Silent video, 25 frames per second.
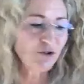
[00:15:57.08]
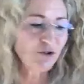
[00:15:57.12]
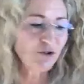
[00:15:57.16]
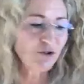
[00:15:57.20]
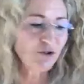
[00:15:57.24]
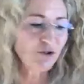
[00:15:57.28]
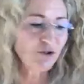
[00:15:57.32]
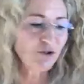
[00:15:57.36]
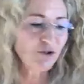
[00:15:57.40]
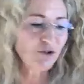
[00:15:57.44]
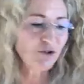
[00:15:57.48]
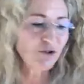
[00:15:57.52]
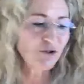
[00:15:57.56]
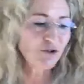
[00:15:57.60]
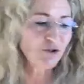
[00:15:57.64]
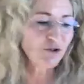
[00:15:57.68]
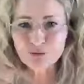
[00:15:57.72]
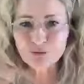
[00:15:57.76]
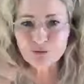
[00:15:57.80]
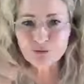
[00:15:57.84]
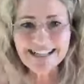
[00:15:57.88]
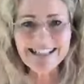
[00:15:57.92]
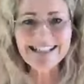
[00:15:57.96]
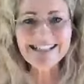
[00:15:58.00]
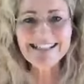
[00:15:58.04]
you're
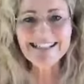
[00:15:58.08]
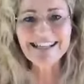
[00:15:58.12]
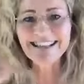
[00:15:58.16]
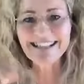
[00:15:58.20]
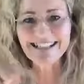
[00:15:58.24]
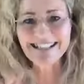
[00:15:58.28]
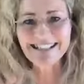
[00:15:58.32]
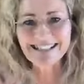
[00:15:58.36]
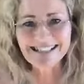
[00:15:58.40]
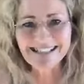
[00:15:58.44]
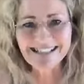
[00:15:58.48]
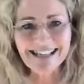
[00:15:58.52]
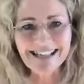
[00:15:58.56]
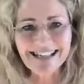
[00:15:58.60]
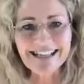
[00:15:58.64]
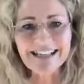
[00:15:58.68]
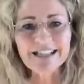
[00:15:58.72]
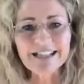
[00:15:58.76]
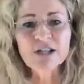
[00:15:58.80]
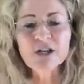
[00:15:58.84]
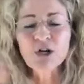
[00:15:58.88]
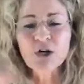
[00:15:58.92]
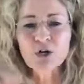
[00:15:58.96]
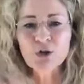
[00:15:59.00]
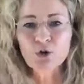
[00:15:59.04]
raising, they said,
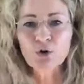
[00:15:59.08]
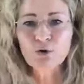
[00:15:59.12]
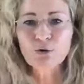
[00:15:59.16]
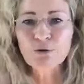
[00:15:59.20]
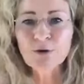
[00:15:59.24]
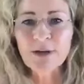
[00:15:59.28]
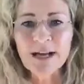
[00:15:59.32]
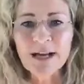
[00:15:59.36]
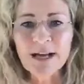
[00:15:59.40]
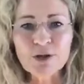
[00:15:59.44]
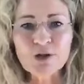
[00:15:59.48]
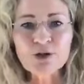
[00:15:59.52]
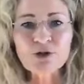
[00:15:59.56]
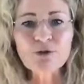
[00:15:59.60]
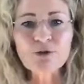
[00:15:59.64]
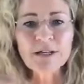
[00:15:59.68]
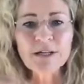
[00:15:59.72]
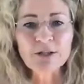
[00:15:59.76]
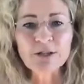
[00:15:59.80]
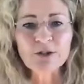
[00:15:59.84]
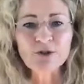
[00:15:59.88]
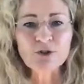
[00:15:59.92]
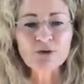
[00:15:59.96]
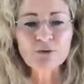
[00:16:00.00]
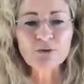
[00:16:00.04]
your natural
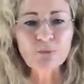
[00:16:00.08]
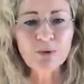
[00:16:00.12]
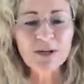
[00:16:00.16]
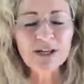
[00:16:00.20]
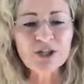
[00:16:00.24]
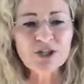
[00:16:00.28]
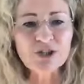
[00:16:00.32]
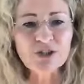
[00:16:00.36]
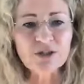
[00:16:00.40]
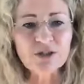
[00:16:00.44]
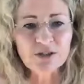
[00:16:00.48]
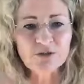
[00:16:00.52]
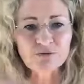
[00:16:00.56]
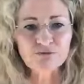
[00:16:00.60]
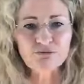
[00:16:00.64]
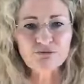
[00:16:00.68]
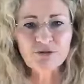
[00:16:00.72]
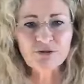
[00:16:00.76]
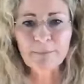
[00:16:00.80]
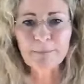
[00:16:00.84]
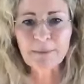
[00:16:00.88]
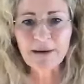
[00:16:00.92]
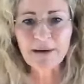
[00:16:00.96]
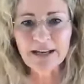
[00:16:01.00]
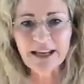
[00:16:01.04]
intuition. Is
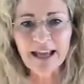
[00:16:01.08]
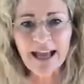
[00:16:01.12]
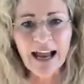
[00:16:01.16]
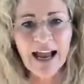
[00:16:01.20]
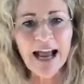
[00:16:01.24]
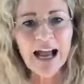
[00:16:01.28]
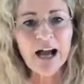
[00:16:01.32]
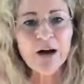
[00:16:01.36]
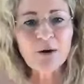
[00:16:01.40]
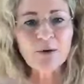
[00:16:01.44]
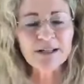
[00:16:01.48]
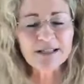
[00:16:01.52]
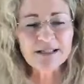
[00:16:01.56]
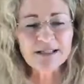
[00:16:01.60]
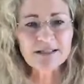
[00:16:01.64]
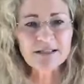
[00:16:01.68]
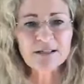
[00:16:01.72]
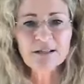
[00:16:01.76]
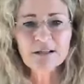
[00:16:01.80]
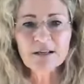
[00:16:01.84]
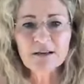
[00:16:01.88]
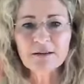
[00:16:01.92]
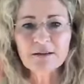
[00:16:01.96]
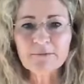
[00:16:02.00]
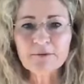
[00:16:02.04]
rubbing it out, is
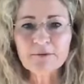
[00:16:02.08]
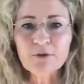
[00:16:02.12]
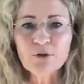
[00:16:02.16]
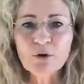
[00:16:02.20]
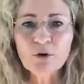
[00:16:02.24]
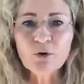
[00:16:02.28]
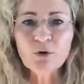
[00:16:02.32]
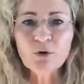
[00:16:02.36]
you're